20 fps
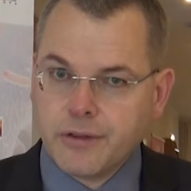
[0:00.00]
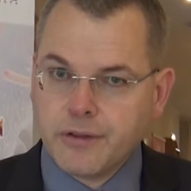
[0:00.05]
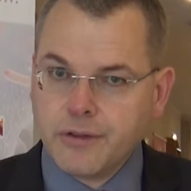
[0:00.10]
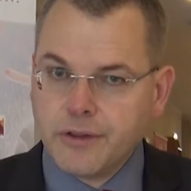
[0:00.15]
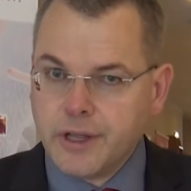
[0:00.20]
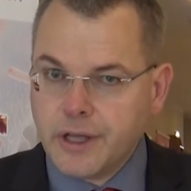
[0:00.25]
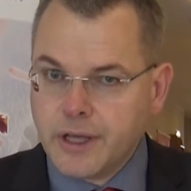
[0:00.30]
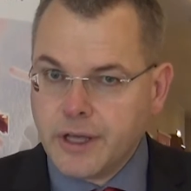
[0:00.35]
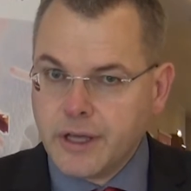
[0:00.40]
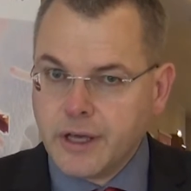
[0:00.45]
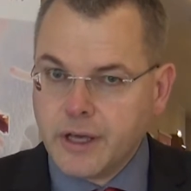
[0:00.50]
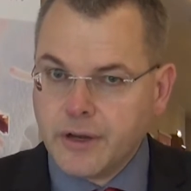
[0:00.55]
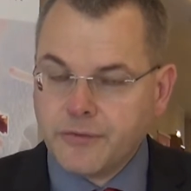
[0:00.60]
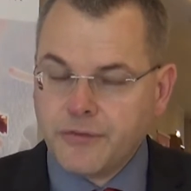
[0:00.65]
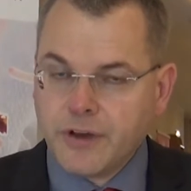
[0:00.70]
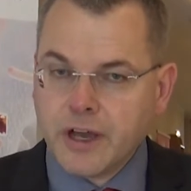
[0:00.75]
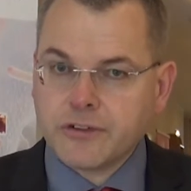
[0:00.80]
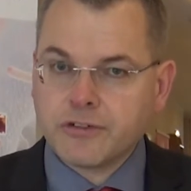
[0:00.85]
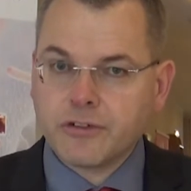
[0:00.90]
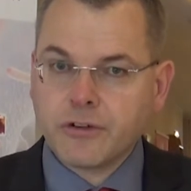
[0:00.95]
the
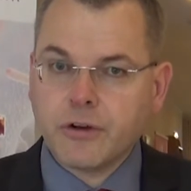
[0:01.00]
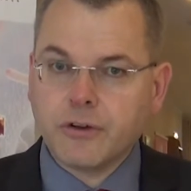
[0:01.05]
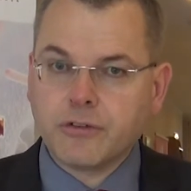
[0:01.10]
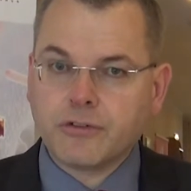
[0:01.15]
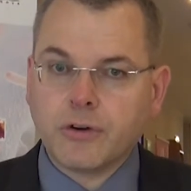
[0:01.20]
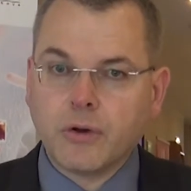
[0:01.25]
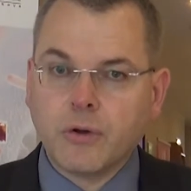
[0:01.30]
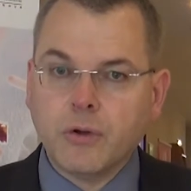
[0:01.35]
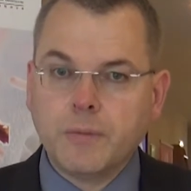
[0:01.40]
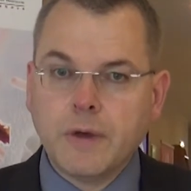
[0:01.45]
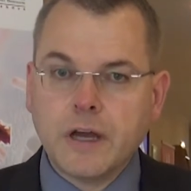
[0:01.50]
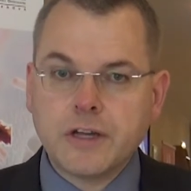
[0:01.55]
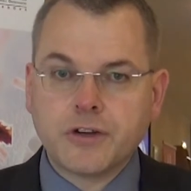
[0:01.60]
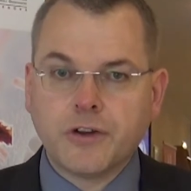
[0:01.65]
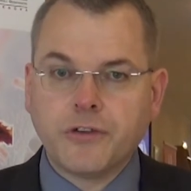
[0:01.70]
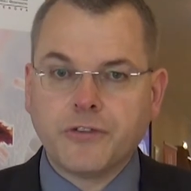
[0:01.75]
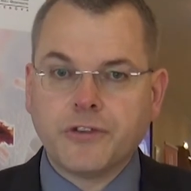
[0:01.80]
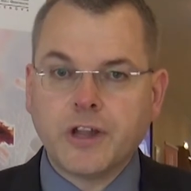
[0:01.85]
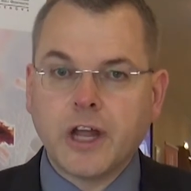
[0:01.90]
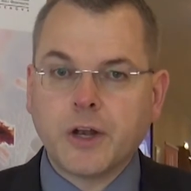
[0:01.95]
infection control
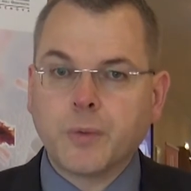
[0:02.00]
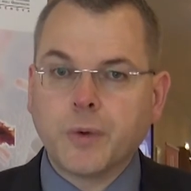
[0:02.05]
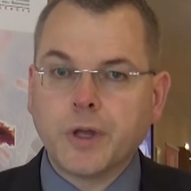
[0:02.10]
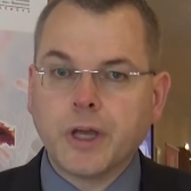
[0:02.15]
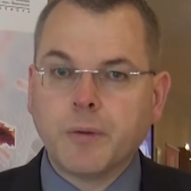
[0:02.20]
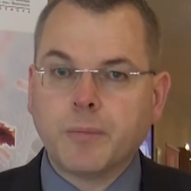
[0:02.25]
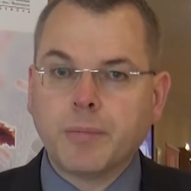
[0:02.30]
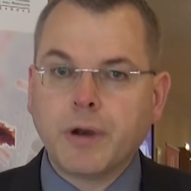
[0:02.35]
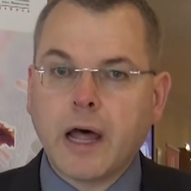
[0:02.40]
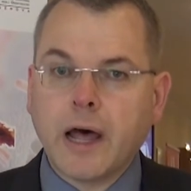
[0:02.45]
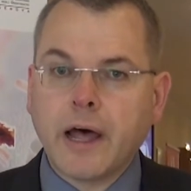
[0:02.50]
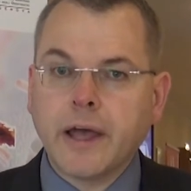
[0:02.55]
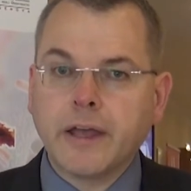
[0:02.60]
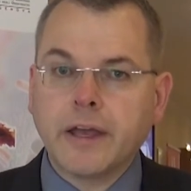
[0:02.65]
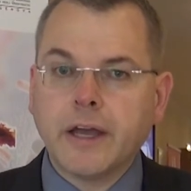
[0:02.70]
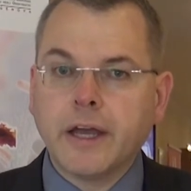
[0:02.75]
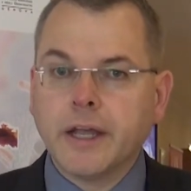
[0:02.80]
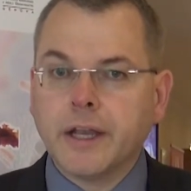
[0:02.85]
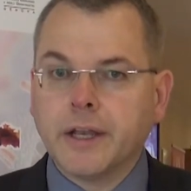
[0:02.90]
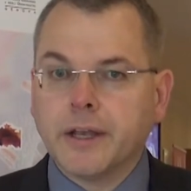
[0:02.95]
measures that we apply
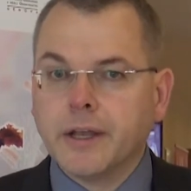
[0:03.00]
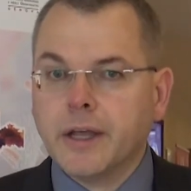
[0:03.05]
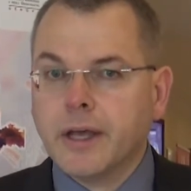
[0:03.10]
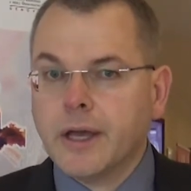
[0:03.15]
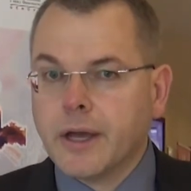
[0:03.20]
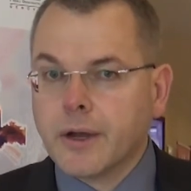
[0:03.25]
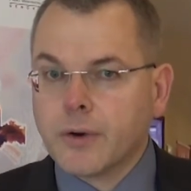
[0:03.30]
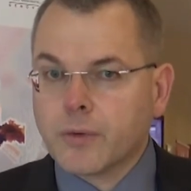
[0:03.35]
in